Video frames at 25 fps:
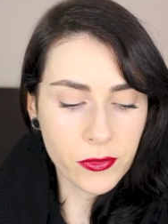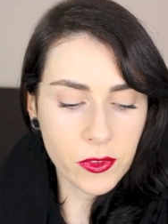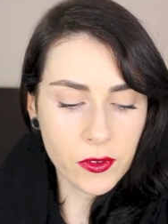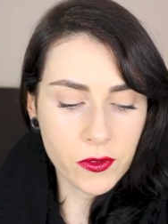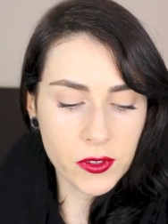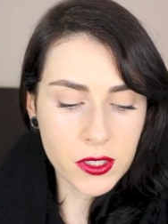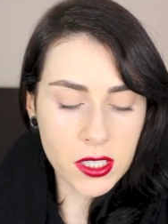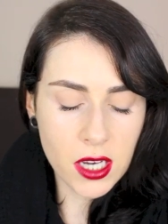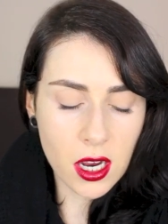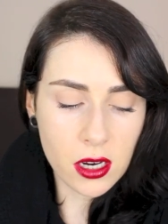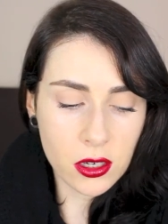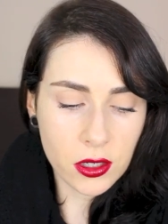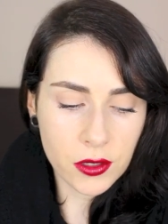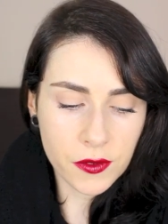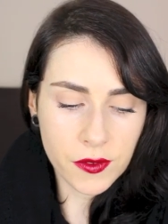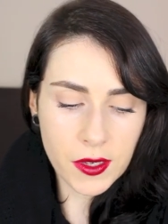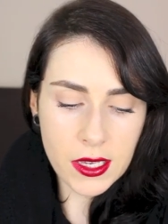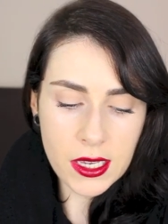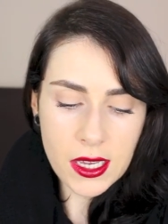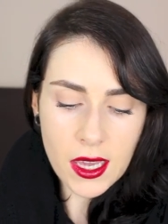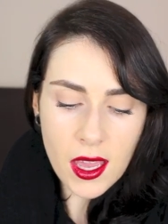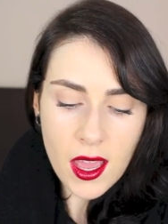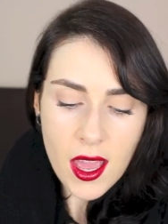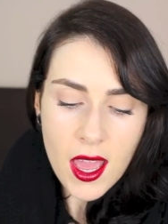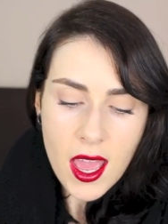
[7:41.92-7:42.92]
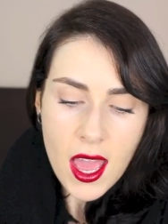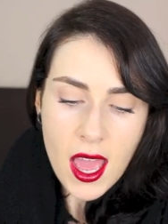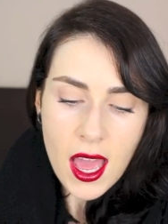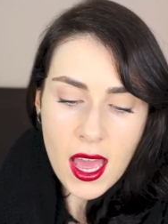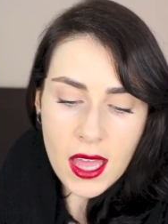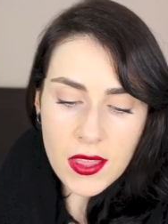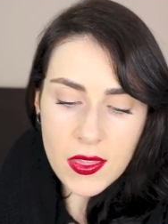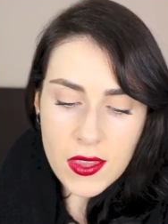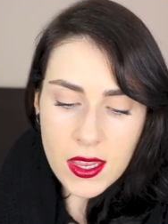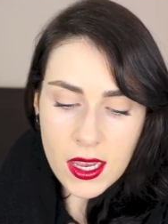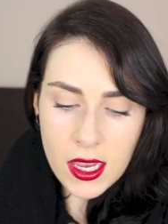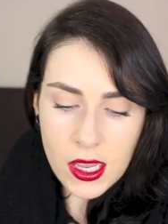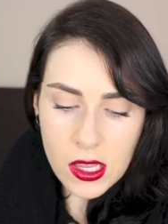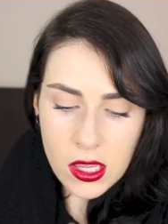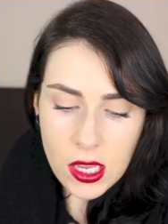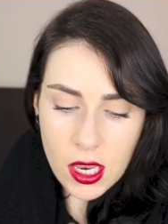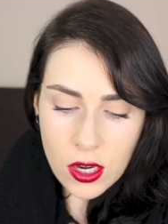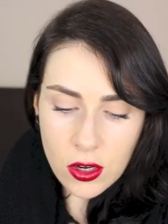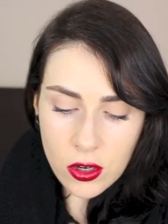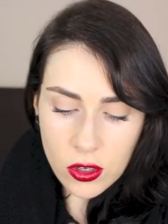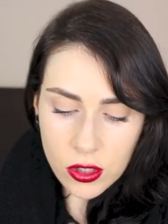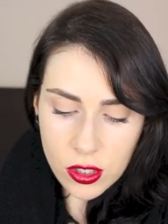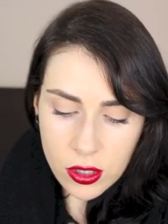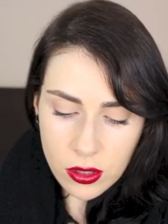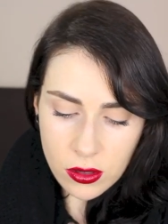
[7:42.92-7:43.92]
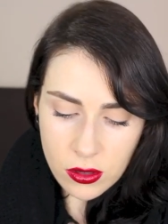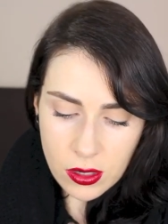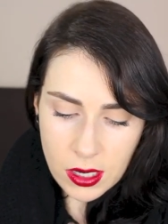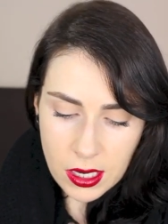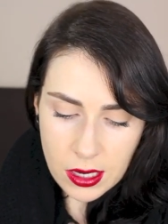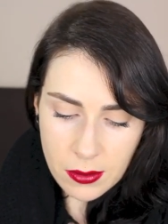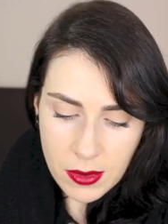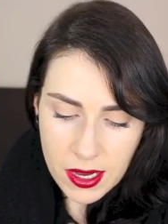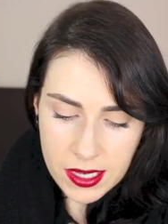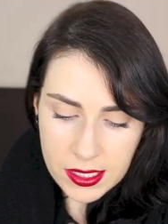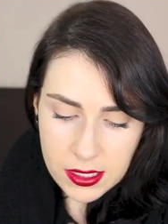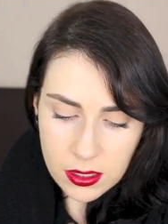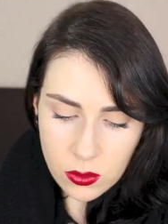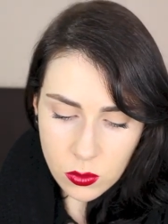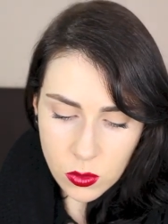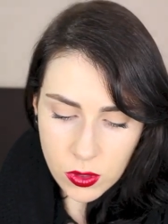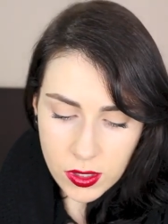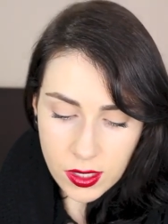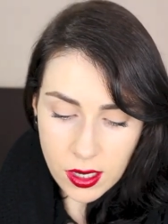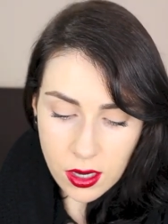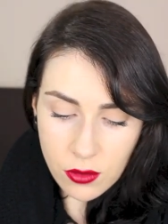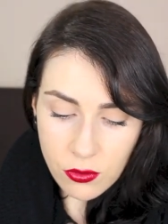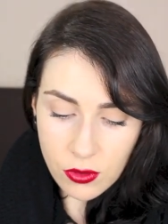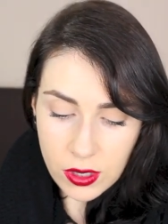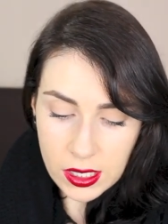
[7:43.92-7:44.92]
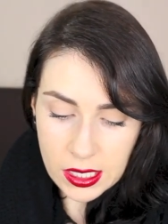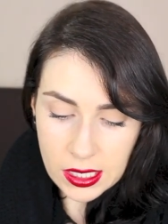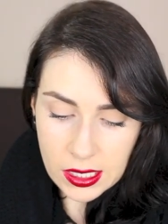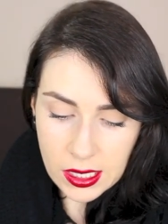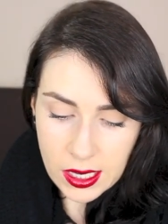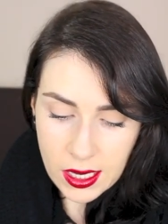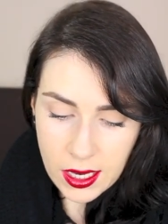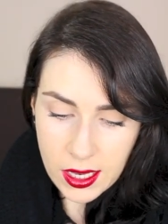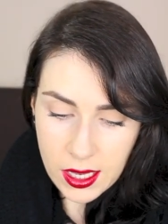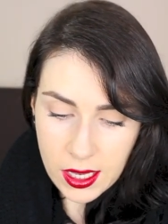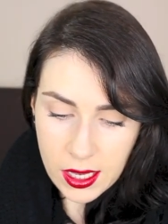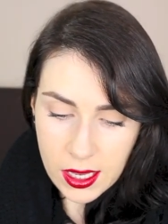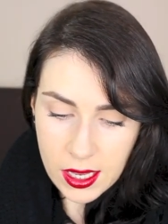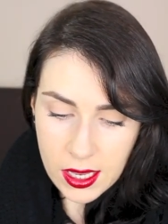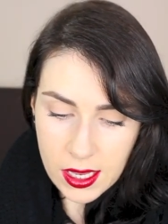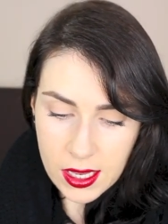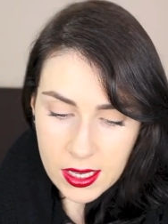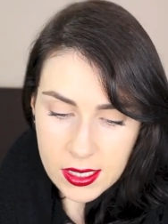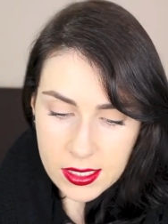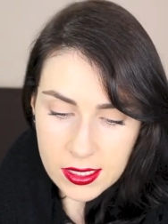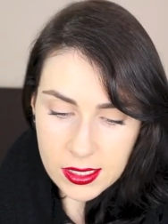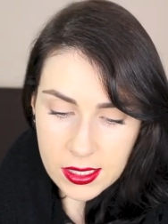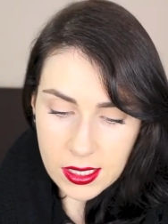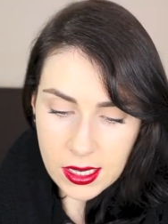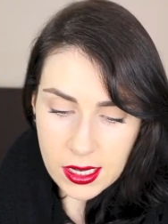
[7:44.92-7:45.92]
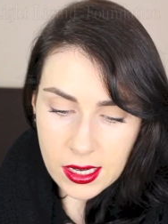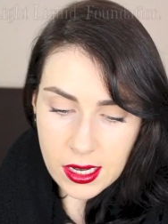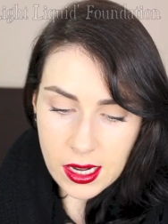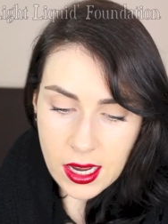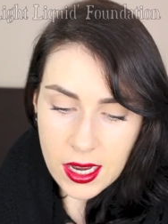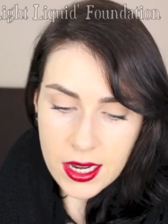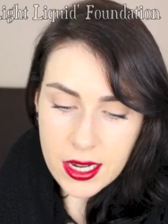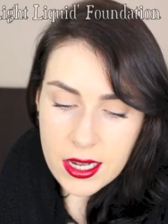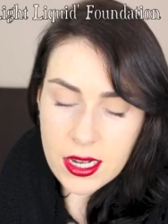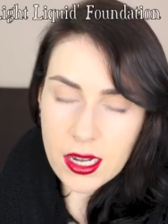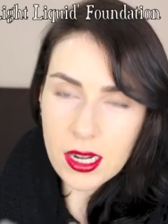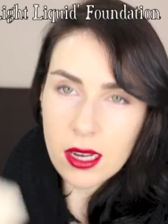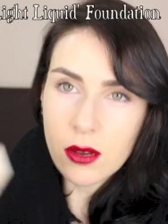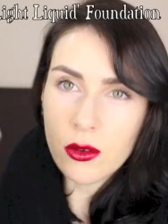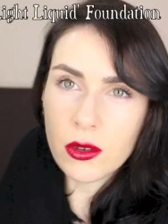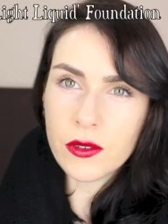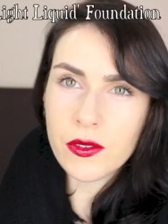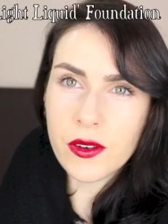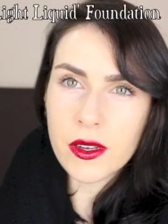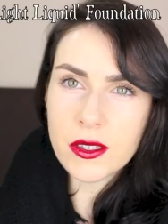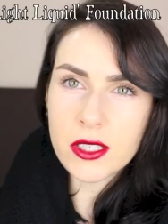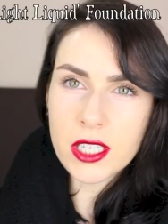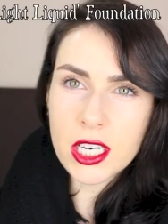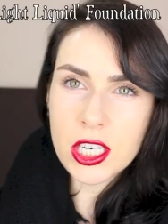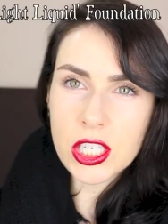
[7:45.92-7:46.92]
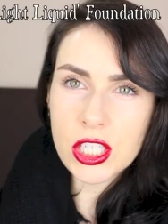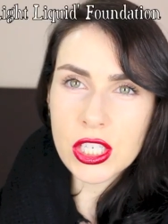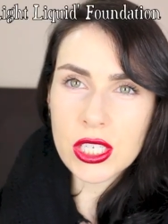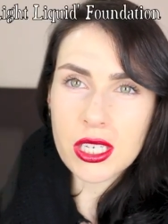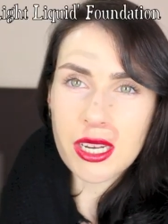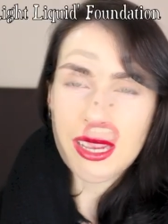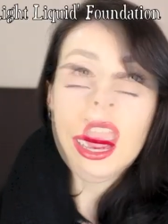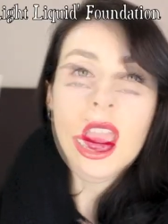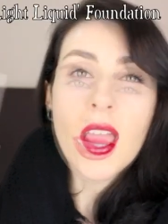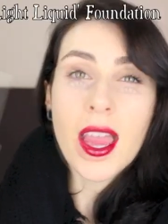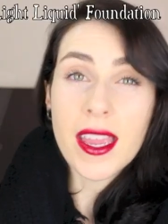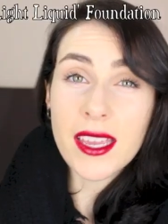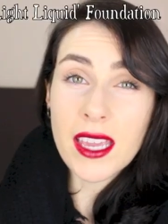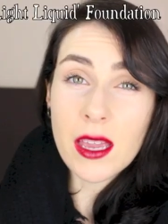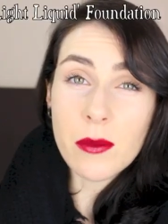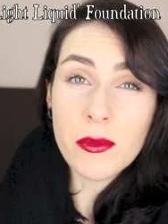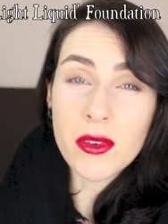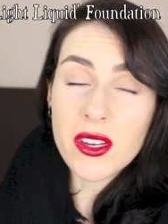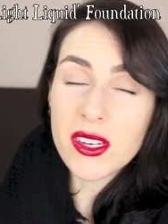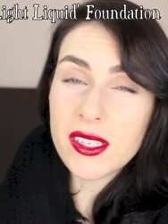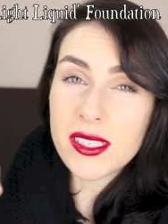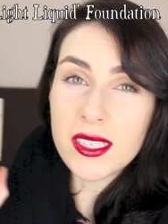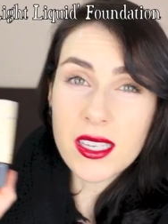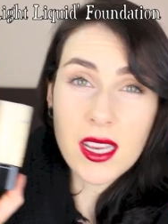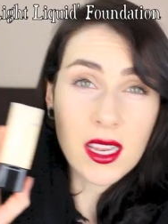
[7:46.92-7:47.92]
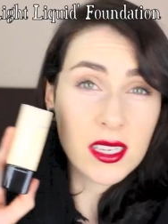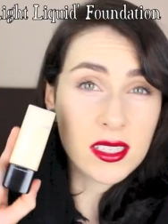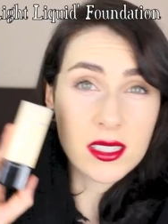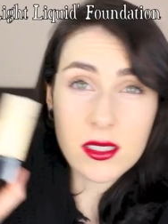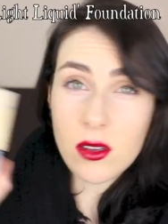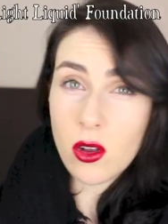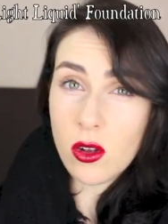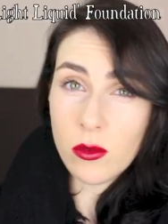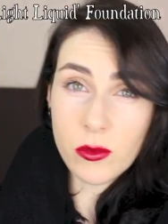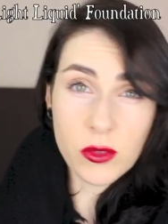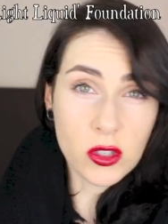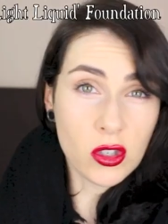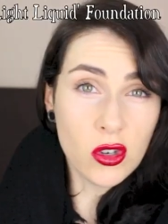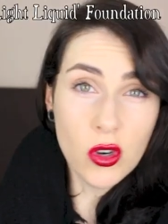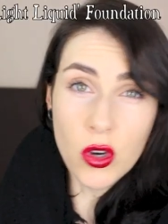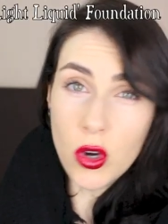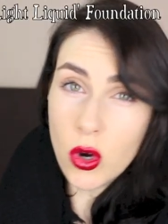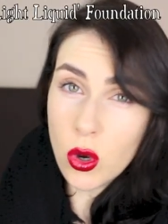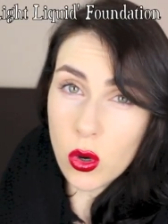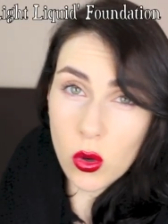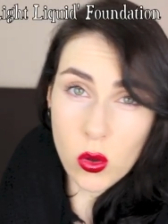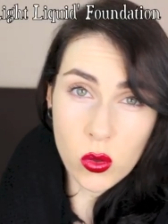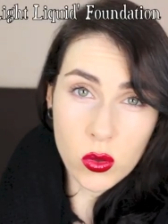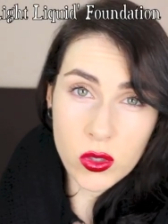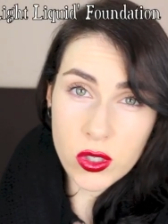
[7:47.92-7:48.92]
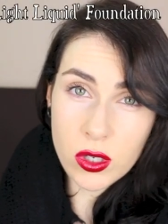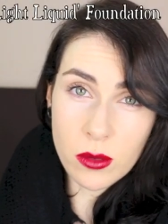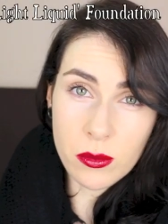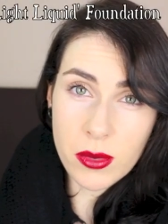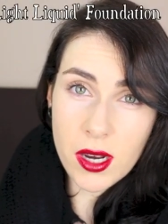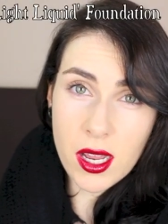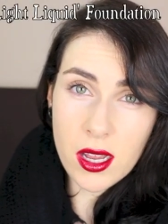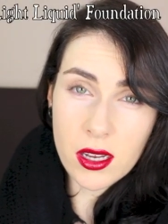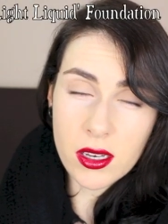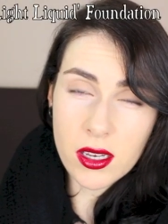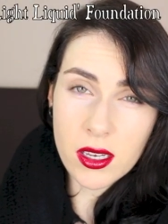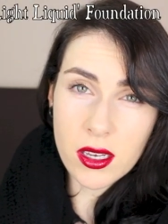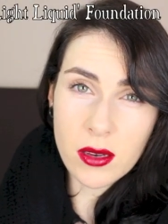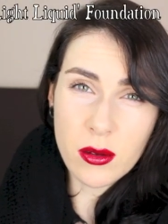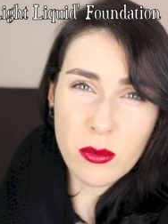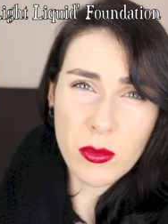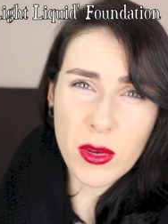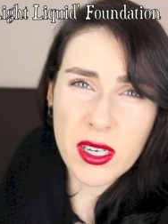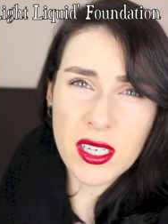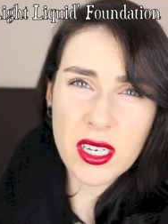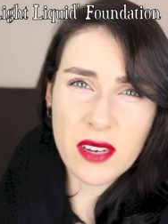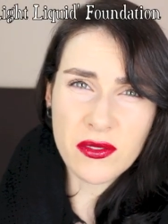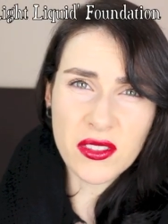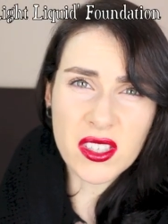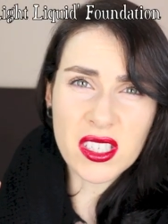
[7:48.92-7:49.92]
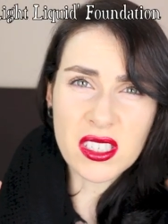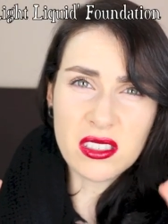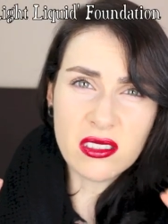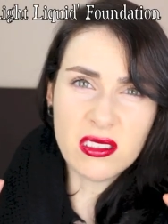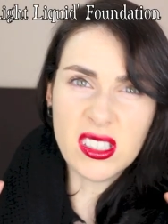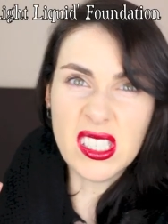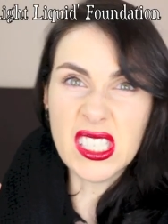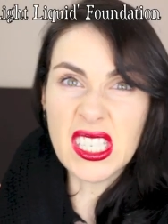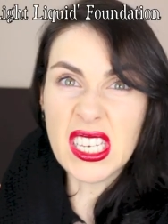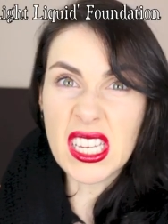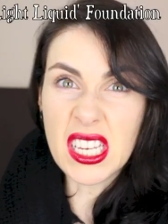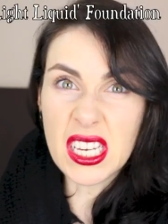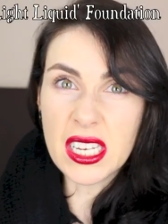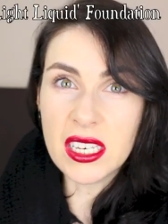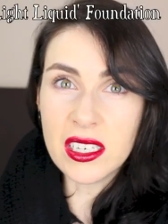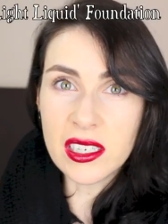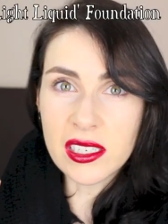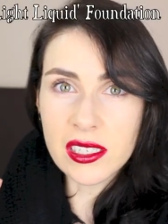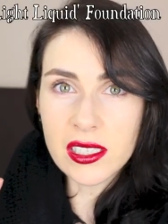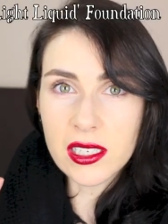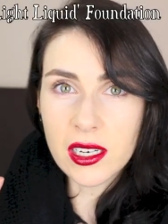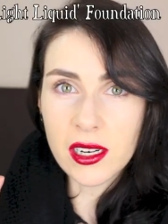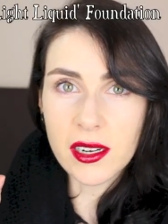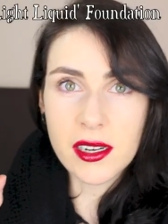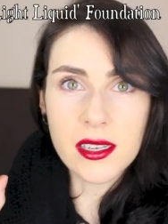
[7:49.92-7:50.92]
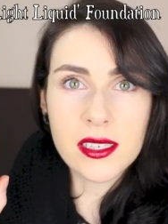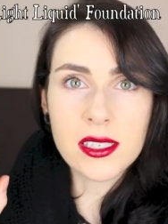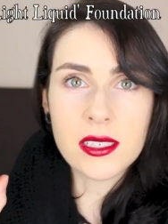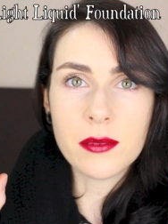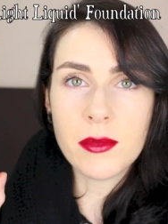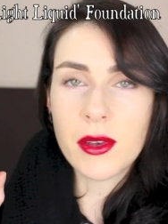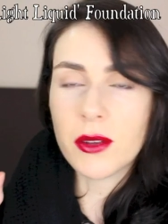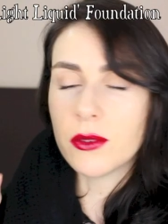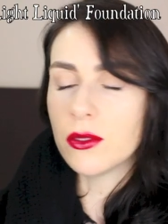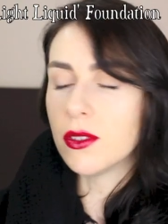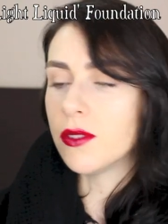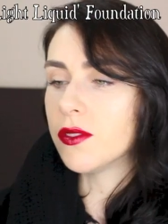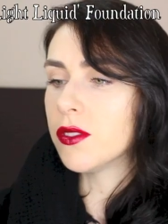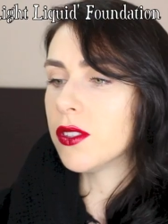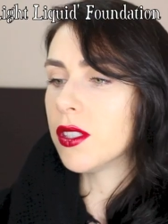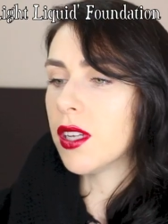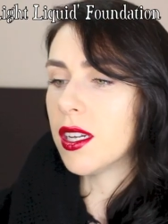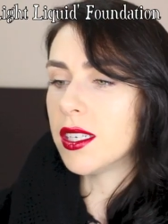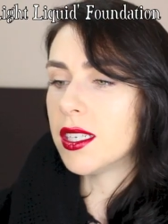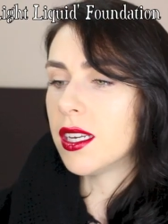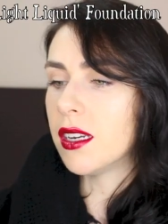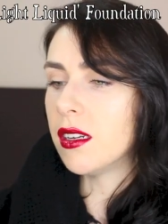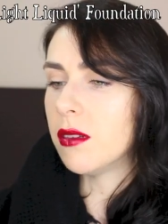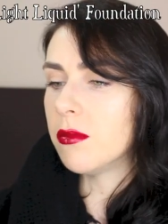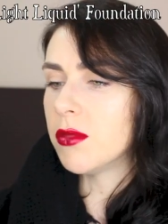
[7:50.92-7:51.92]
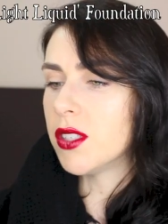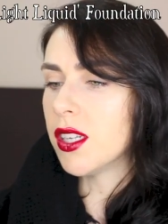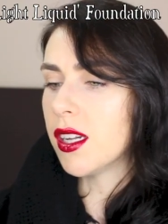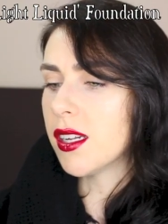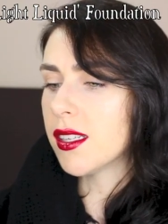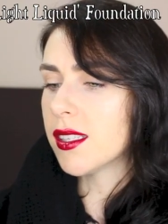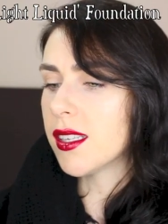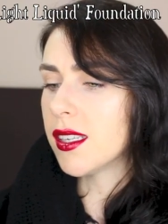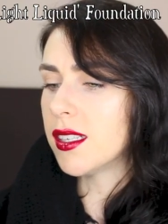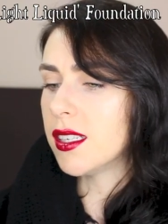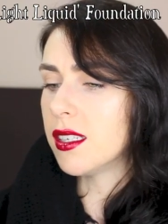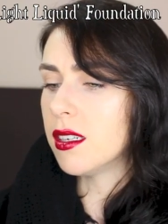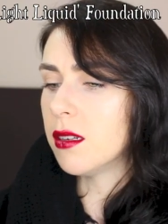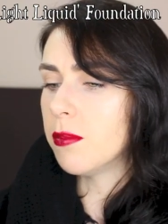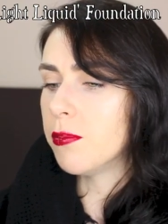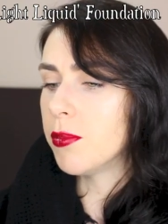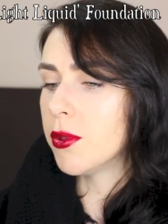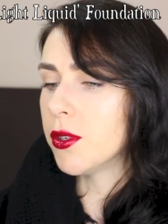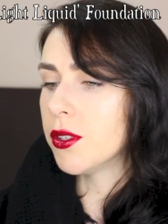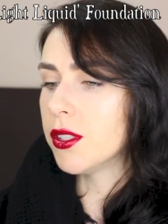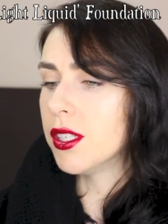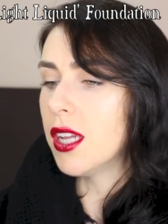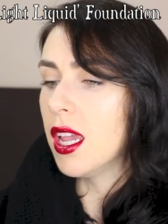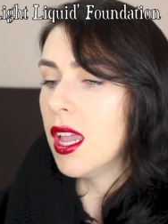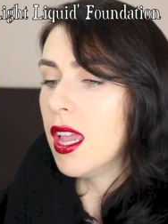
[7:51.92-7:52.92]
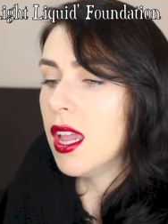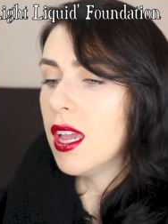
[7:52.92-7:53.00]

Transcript: photography. And then another Illamasqua one that I really like is the Light Liquid Foundation. Again, because it has almost no sunblock, it might have the teeniest, tiniest amount of titanium dioxide in it, but